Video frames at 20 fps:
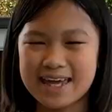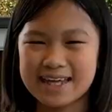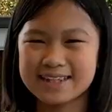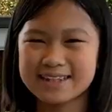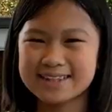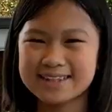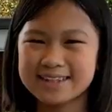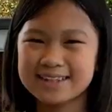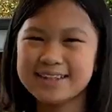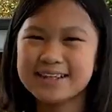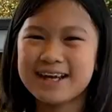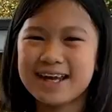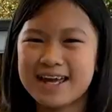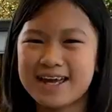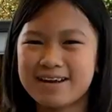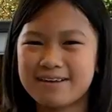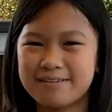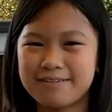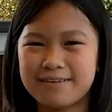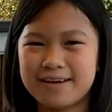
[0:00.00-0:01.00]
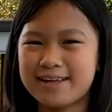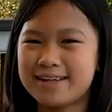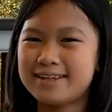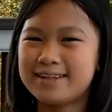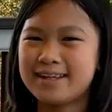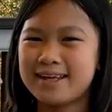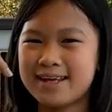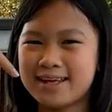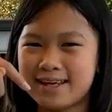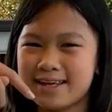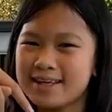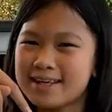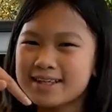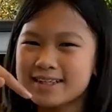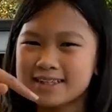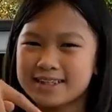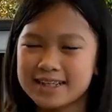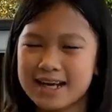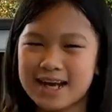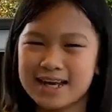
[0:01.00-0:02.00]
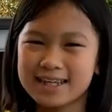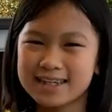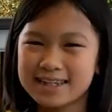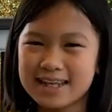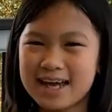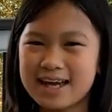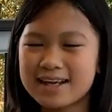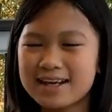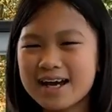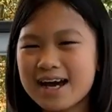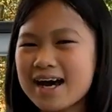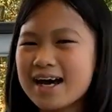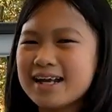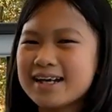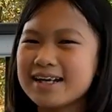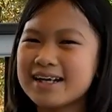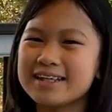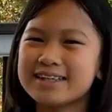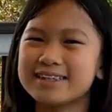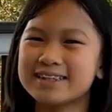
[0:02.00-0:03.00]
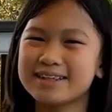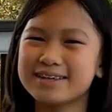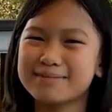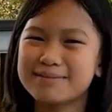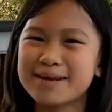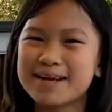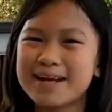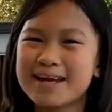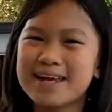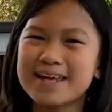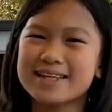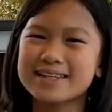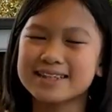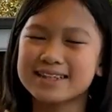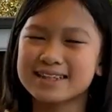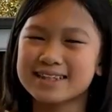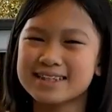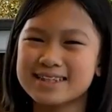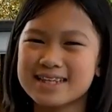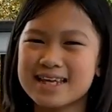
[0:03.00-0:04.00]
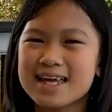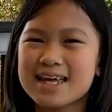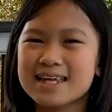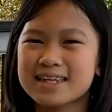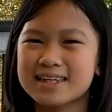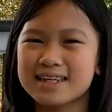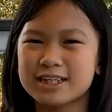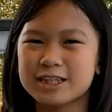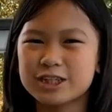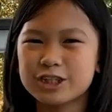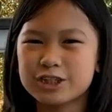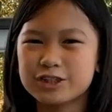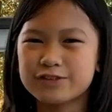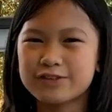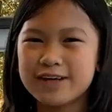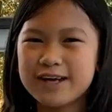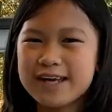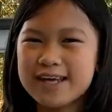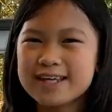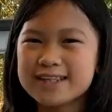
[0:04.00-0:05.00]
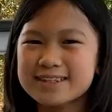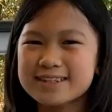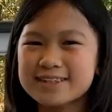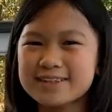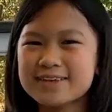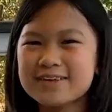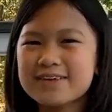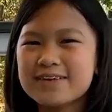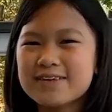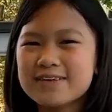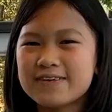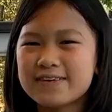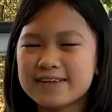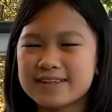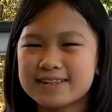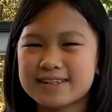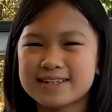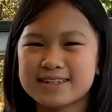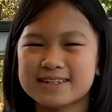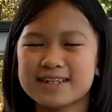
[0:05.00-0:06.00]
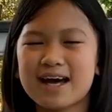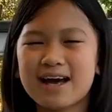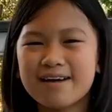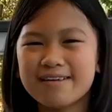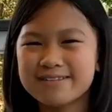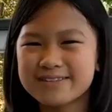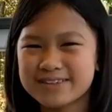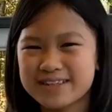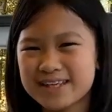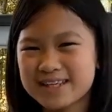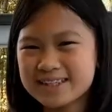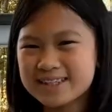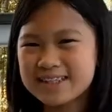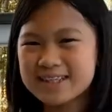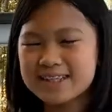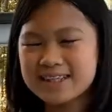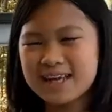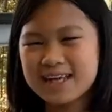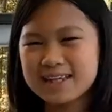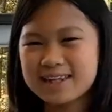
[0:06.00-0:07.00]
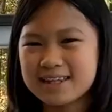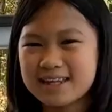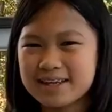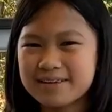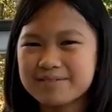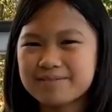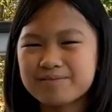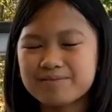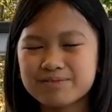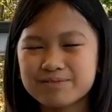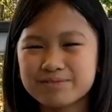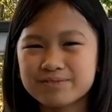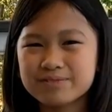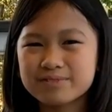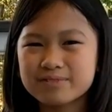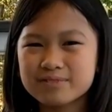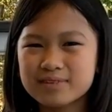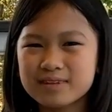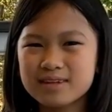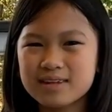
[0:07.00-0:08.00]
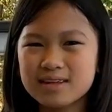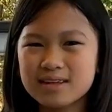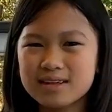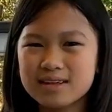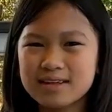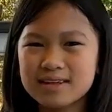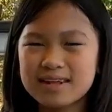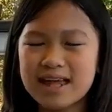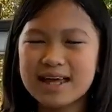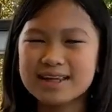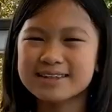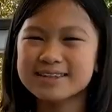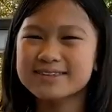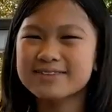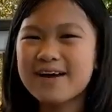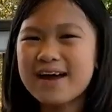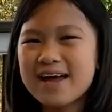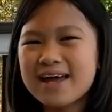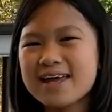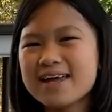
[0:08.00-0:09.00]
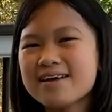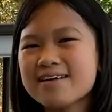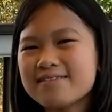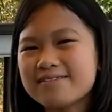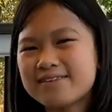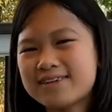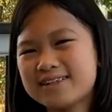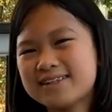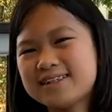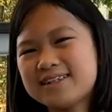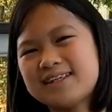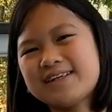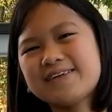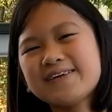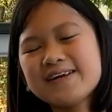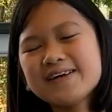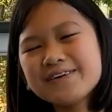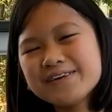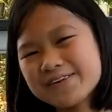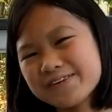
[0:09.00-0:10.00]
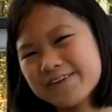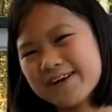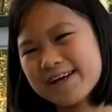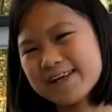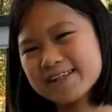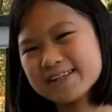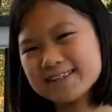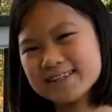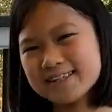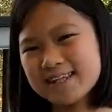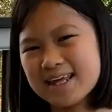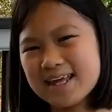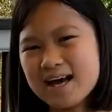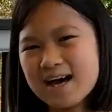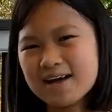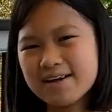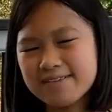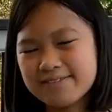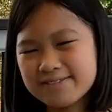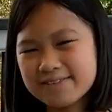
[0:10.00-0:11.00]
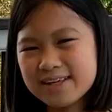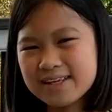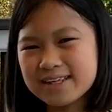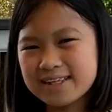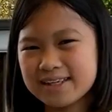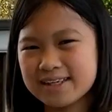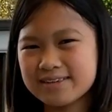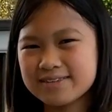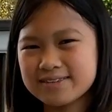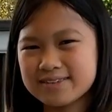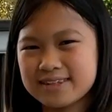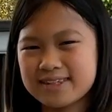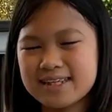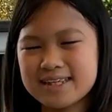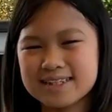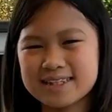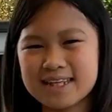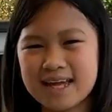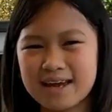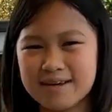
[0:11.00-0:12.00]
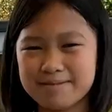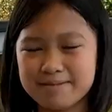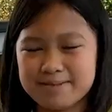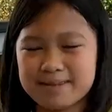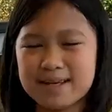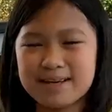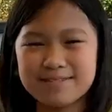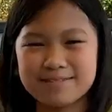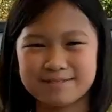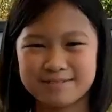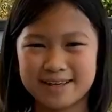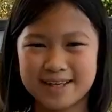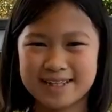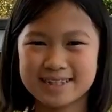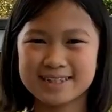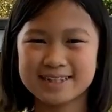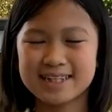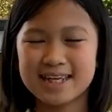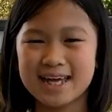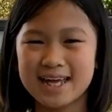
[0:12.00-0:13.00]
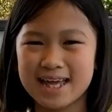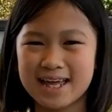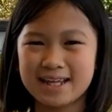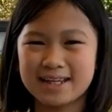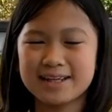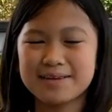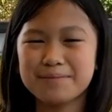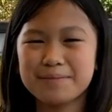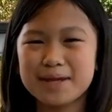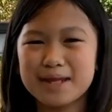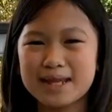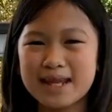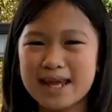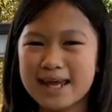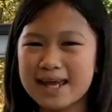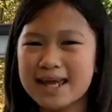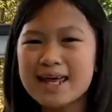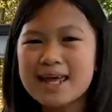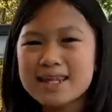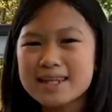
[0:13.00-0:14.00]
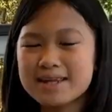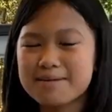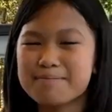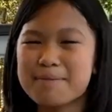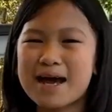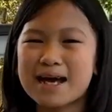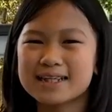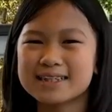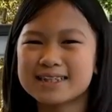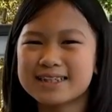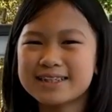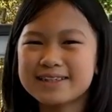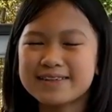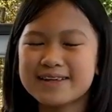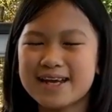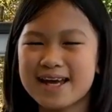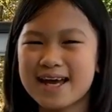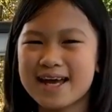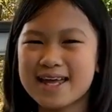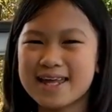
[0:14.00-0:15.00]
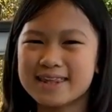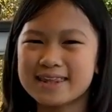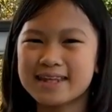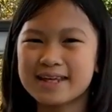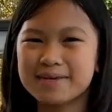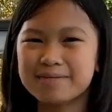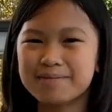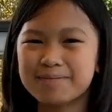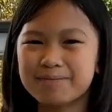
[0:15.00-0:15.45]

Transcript: cancer, and when they shine down on a tumor, it just destroys or dissolves into nothing. That's why for cereal grains, they often use these types of rays to eliminate the bacteria in them.